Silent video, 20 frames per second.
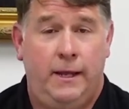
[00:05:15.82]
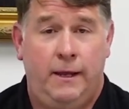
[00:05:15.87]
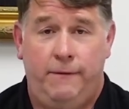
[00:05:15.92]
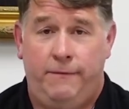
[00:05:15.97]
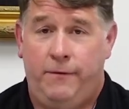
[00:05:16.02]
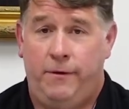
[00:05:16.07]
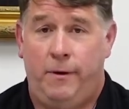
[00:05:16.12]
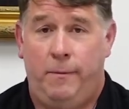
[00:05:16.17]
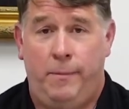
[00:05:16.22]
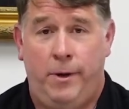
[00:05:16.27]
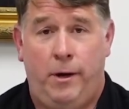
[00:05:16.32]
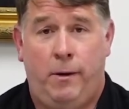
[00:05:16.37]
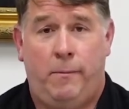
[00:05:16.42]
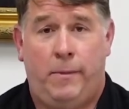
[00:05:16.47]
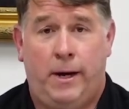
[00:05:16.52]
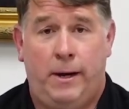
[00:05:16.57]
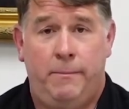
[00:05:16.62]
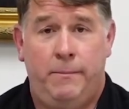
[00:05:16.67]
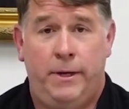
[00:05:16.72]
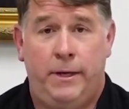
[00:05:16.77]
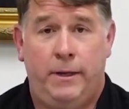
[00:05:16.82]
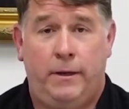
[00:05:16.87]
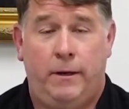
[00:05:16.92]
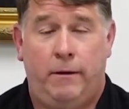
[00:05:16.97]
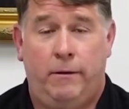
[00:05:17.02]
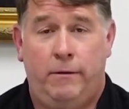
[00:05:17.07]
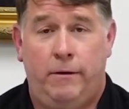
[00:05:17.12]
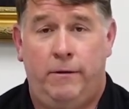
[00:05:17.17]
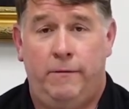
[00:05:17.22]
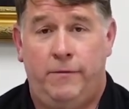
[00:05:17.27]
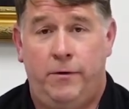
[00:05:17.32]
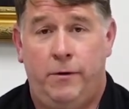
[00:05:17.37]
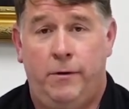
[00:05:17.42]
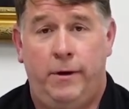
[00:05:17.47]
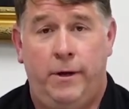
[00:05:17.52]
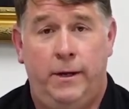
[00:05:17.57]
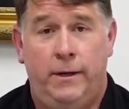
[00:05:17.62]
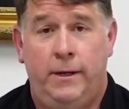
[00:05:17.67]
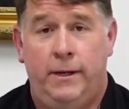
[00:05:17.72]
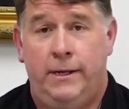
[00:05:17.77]
if you're at Belmont Middle, or if
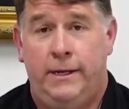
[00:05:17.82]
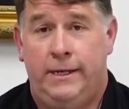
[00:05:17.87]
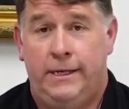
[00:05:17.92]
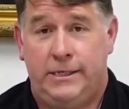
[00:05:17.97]
you're at